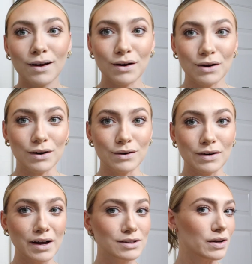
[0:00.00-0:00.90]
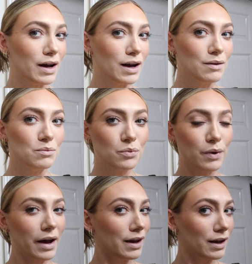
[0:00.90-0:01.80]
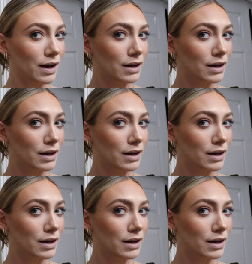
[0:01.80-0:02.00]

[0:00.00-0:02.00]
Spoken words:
all right, so I am ready.